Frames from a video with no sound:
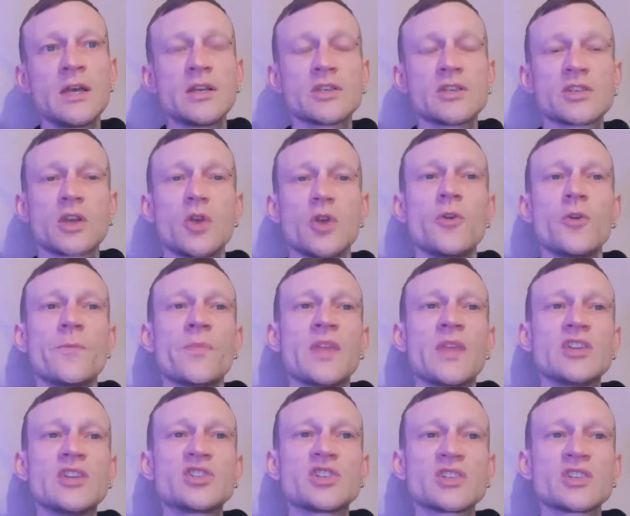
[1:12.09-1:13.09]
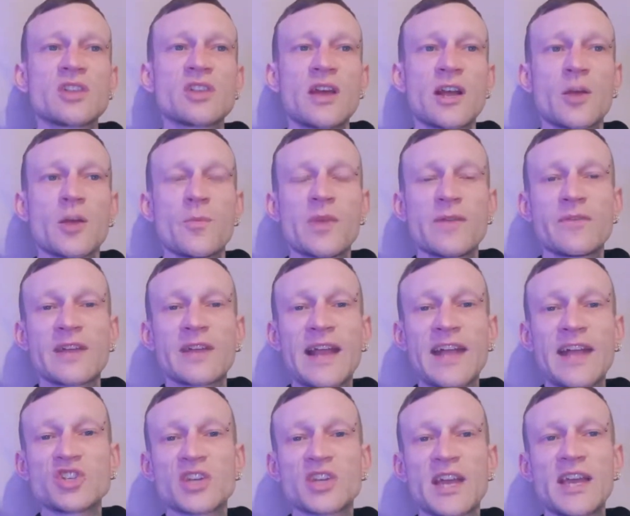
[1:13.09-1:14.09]
So it's just like a bit of an
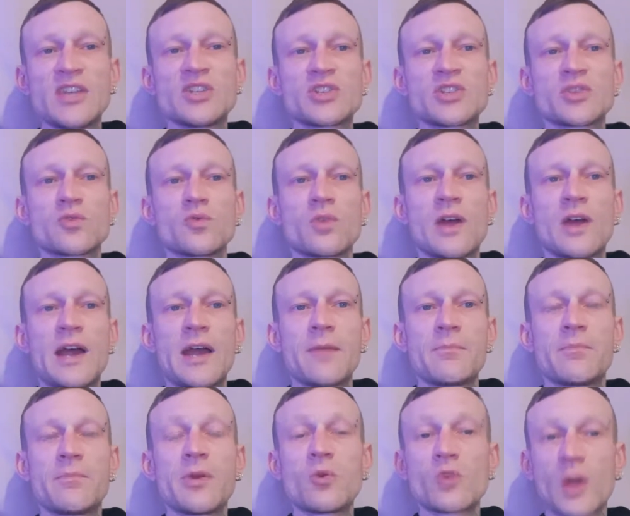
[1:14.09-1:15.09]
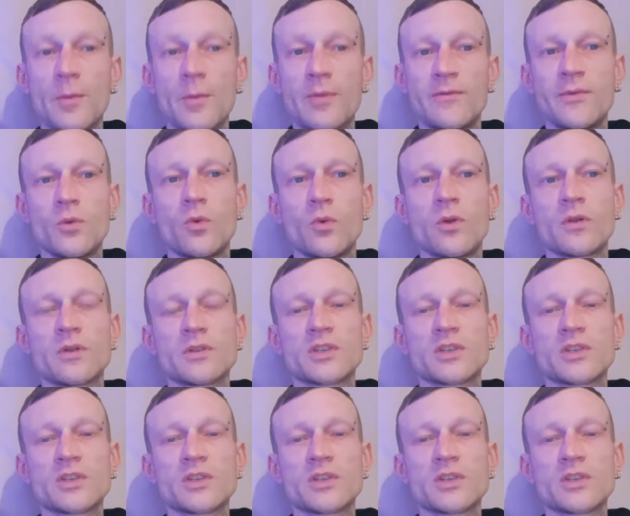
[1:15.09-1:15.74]
educational like build up if you want.